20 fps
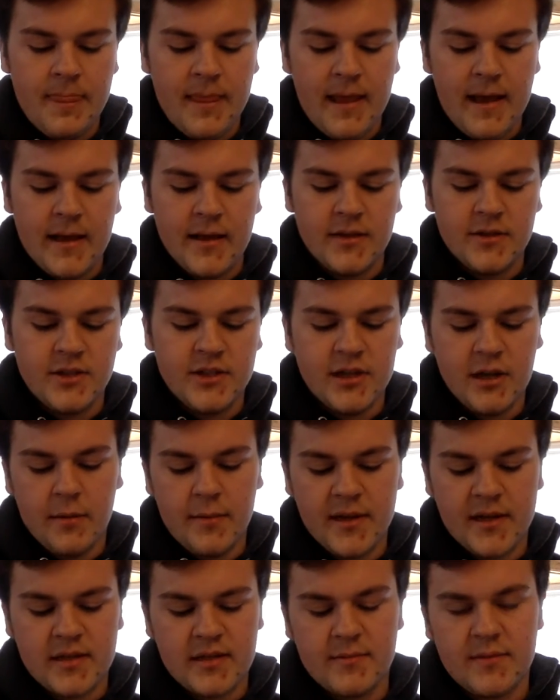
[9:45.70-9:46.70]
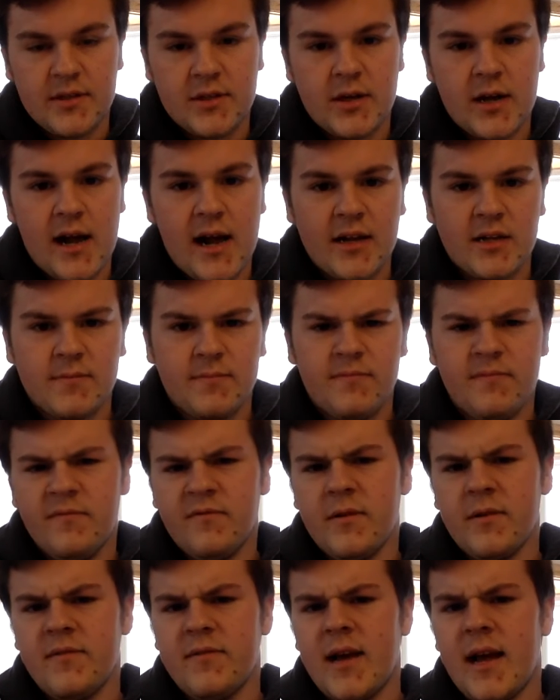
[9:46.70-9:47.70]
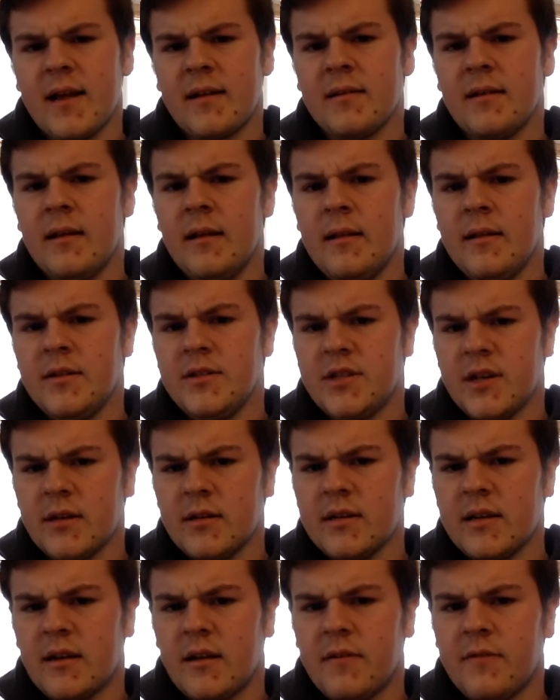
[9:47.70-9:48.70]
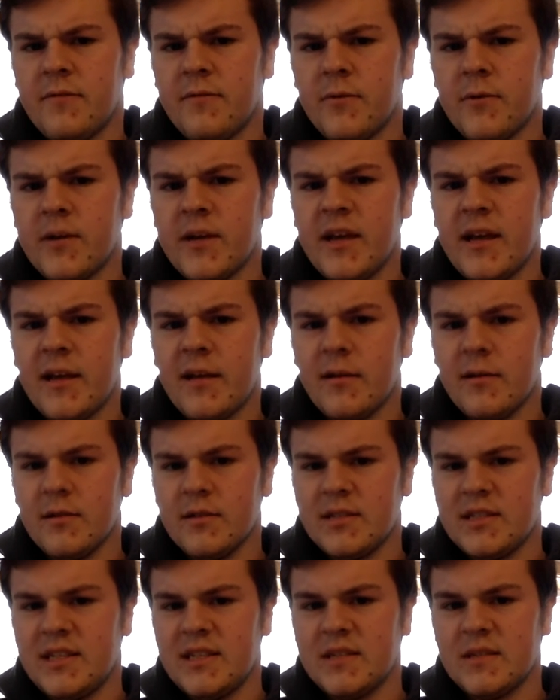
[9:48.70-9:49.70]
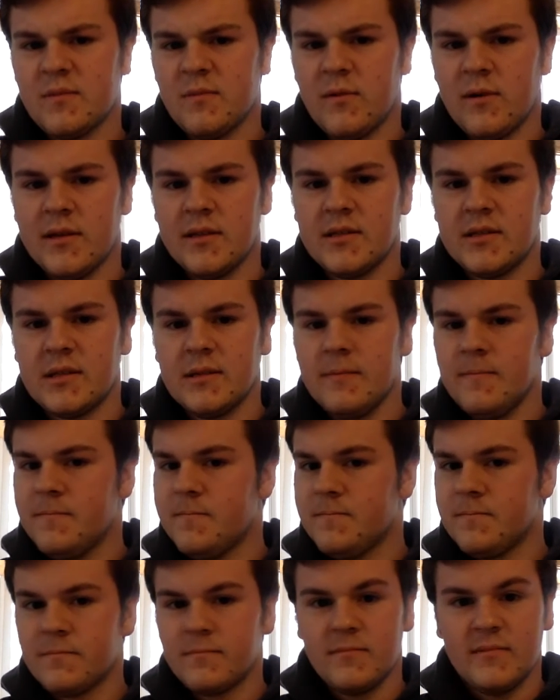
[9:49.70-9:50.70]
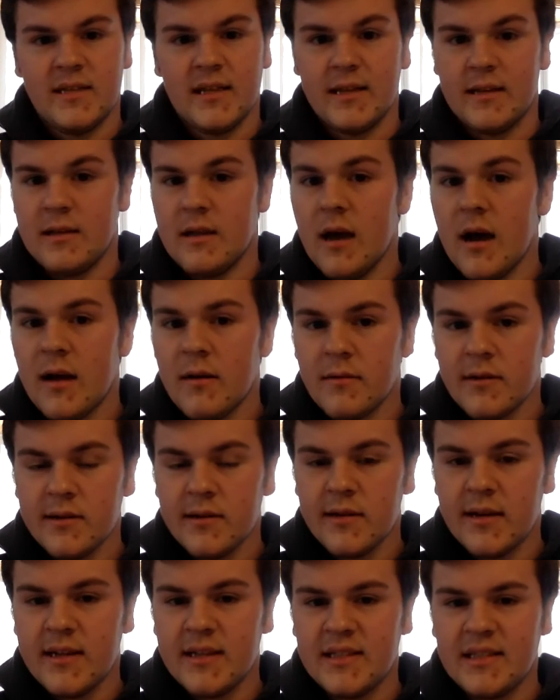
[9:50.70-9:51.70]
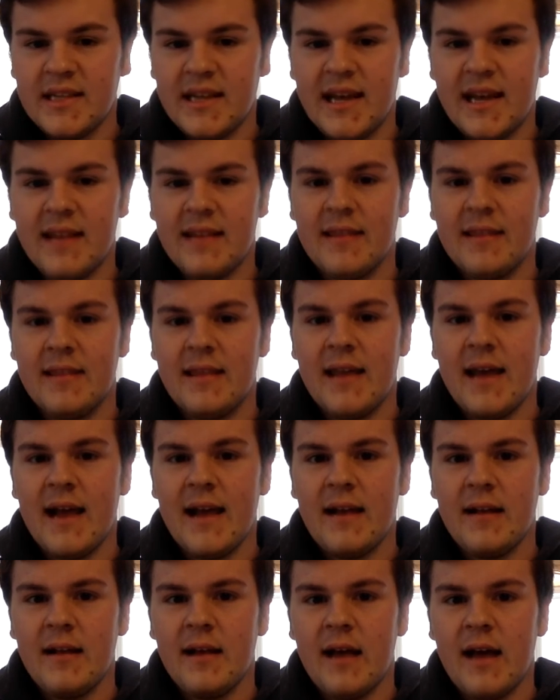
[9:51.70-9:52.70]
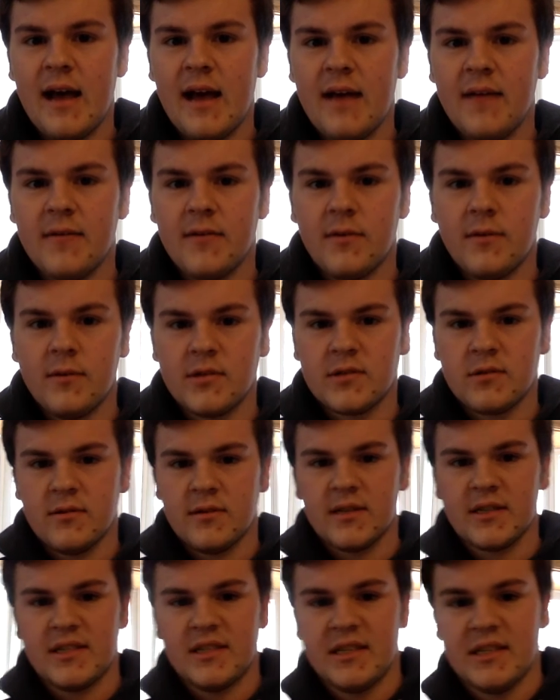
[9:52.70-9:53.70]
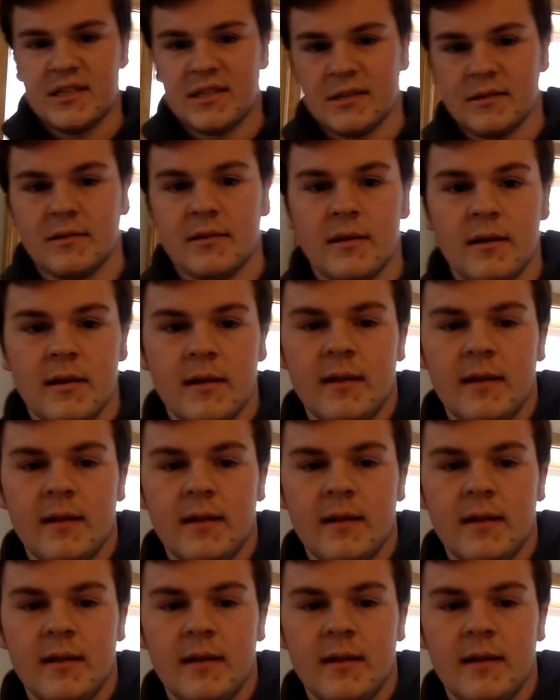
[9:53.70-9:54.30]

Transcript: And Geo picks up the trash. Fun fact Gionta had a 48 goal season once. Did not realize he had that high of a goal scoring season.